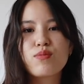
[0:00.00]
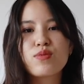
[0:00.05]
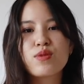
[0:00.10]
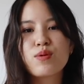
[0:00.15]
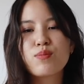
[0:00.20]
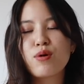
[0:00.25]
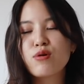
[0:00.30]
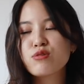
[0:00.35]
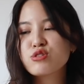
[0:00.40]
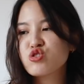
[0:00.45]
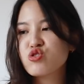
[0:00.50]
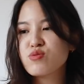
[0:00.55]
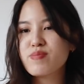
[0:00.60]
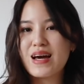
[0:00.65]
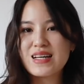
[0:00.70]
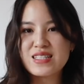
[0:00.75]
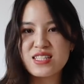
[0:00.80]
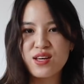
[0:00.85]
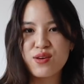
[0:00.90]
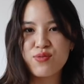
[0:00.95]
the most
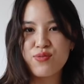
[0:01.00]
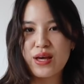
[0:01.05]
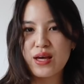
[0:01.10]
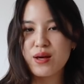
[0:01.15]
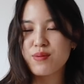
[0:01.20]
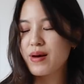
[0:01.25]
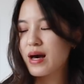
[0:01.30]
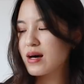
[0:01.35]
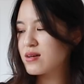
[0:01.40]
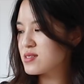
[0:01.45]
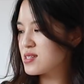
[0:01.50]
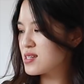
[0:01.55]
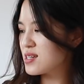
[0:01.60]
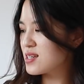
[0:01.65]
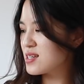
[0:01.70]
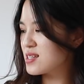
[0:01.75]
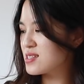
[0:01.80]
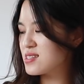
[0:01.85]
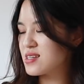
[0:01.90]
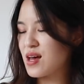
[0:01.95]
dramatic thing about
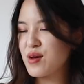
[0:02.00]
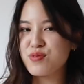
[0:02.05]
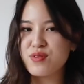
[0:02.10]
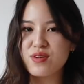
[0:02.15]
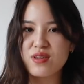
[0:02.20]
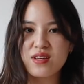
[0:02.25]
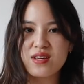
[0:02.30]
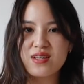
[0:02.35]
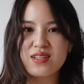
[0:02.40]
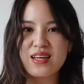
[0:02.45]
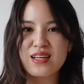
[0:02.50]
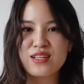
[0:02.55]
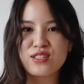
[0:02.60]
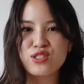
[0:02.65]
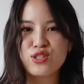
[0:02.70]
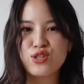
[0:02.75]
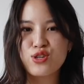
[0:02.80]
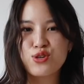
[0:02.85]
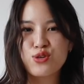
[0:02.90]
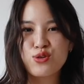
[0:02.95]
it is definitely
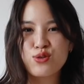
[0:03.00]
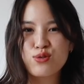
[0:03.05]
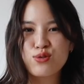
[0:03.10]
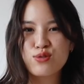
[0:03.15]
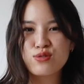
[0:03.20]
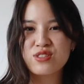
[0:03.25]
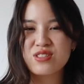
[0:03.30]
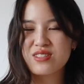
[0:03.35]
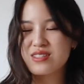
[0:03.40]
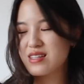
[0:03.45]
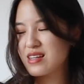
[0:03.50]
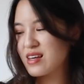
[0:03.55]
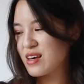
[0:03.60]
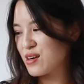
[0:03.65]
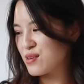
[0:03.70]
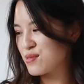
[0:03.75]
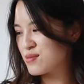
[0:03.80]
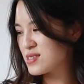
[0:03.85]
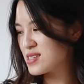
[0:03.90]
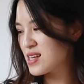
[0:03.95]
these huge
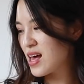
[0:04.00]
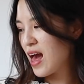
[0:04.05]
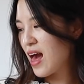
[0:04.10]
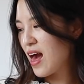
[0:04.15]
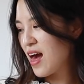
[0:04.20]
sleeves.